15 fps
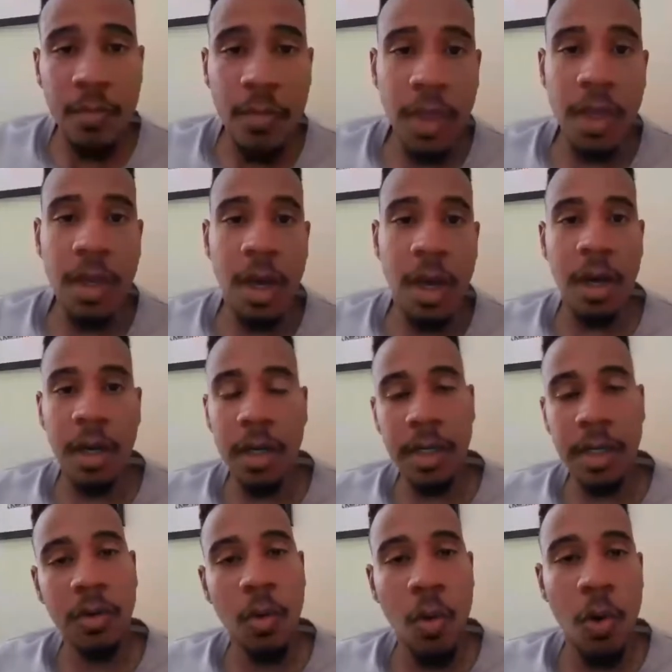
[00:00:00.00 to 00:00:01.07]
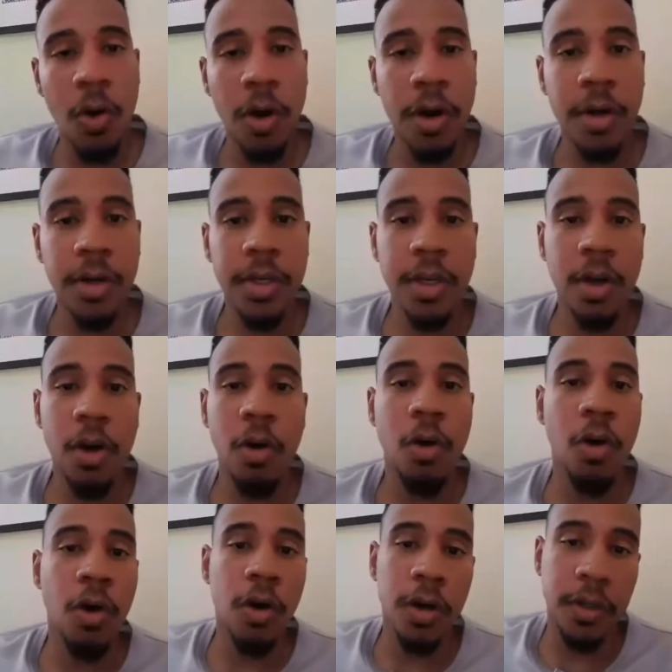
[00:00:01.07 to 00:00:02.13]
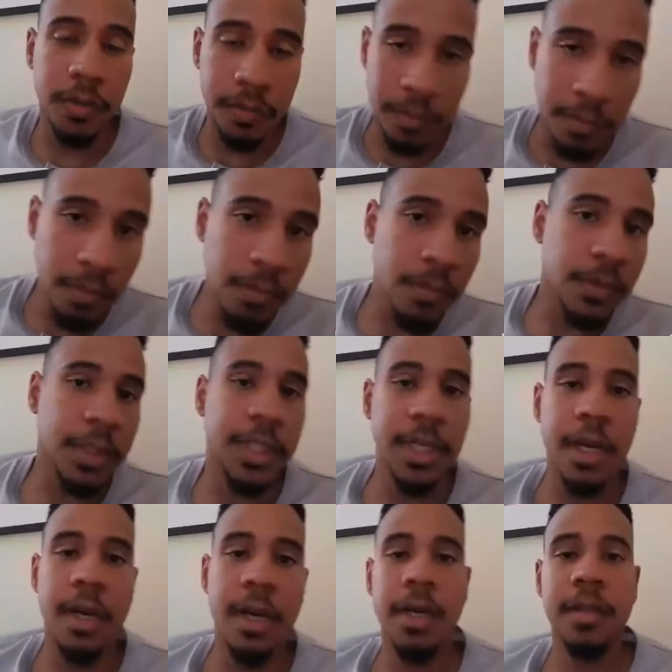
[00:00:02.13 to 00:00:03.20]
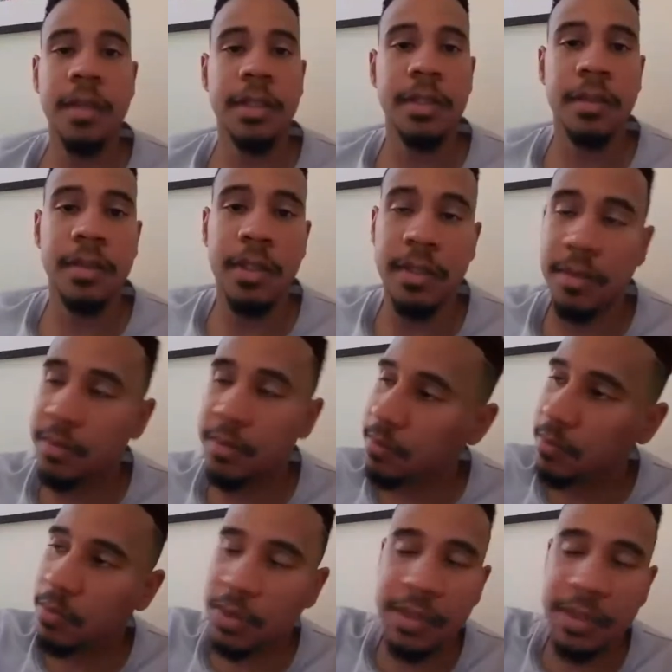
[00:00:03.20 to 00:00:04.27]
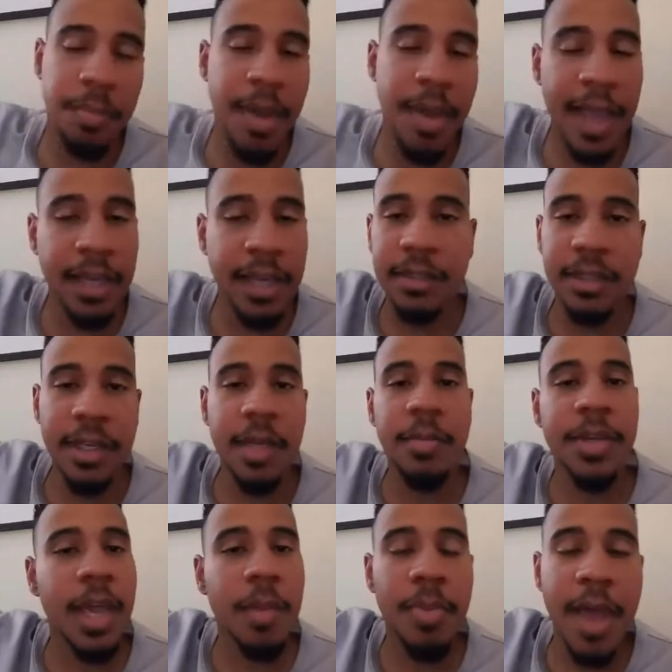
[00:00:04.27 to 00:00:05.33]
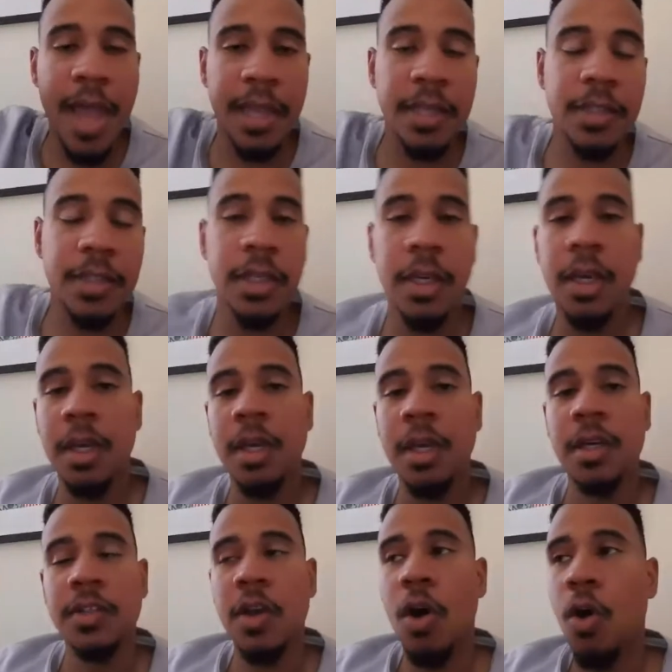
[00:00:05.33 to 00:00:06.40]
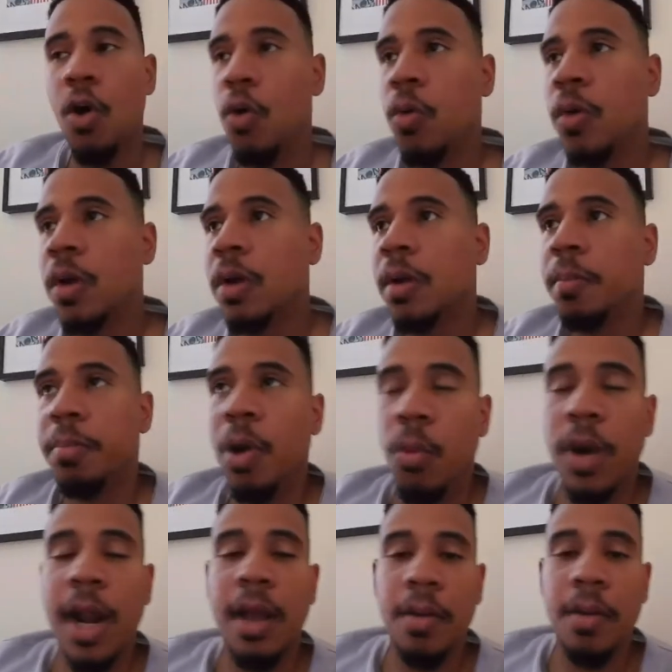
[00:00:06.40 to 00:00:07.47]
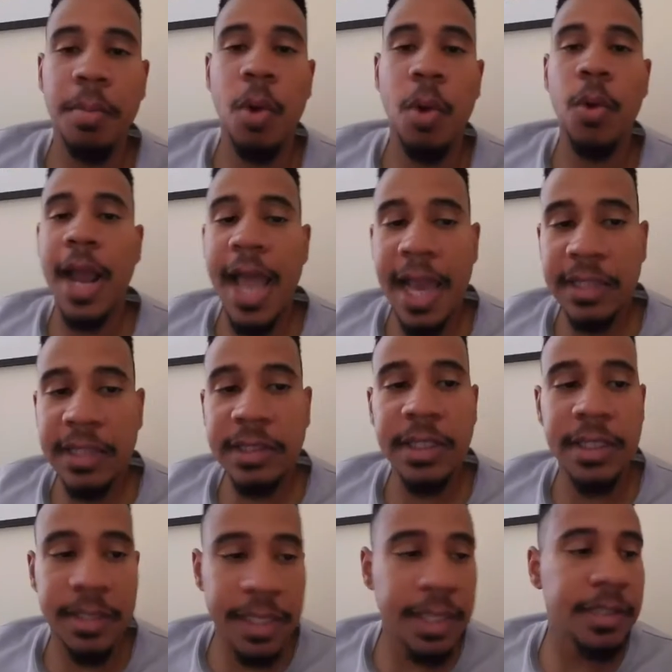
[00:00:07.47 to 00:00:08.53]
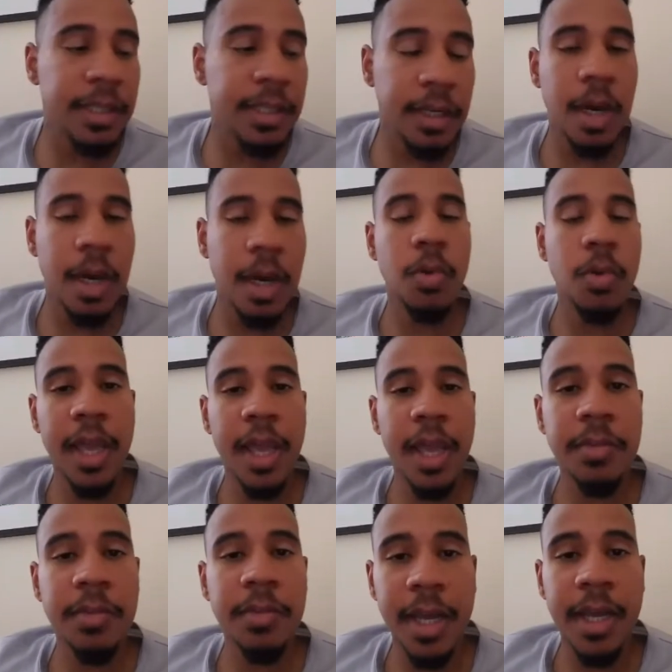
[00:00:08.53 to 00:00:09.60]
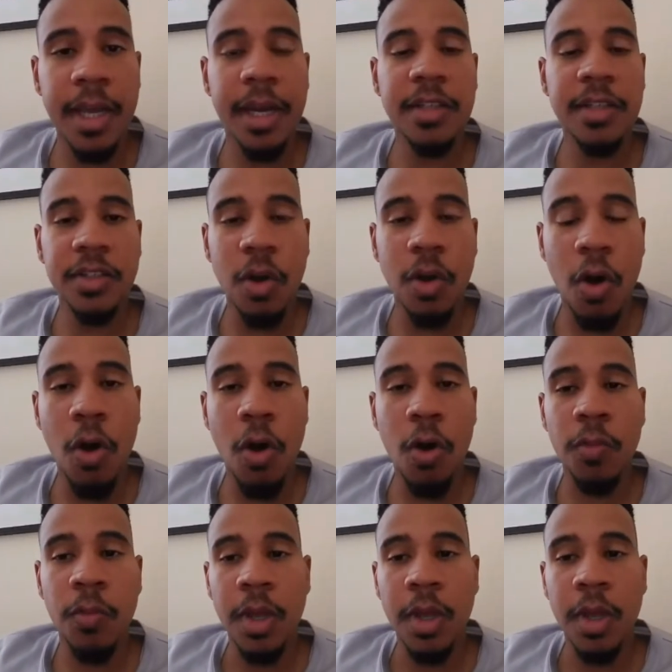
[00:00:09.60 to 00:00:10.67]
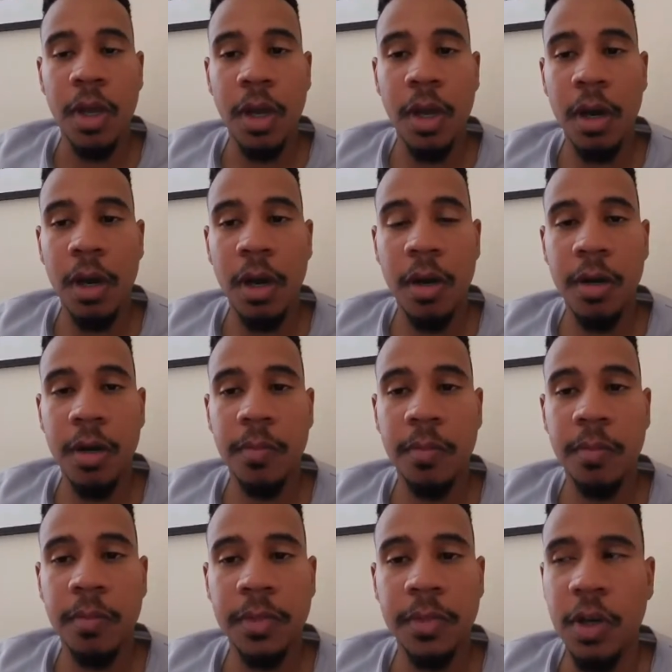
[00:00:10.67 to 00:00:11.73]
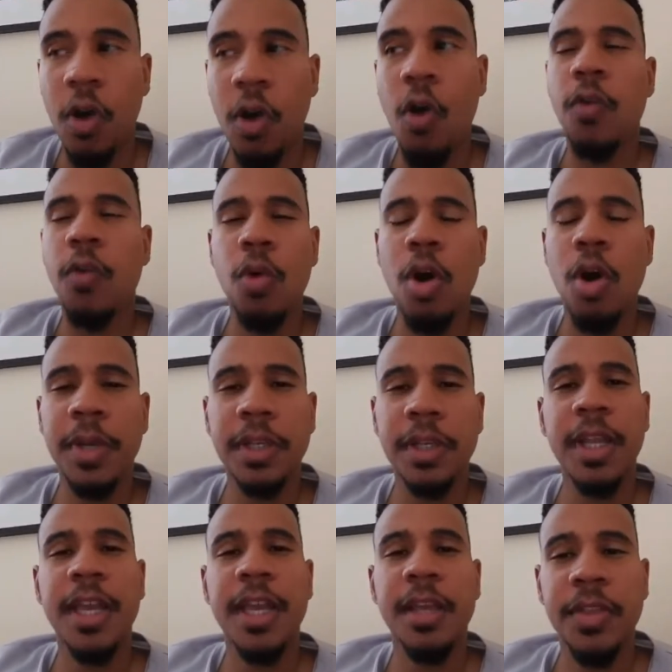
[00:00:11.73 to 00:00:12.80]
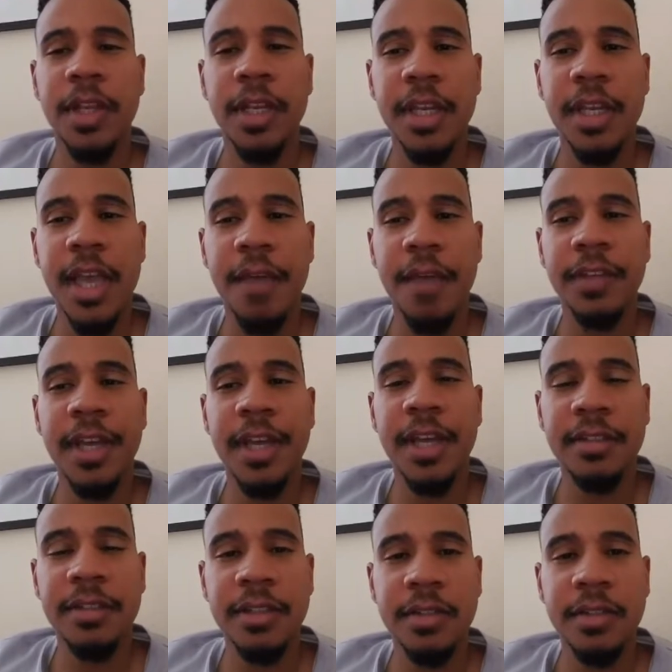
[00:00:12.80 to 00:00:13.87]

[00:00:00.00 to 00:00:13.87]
or on the what's the package, the NBA package. So, but when I actually did see a couple games and I saw the overwhelming length and the athleticism,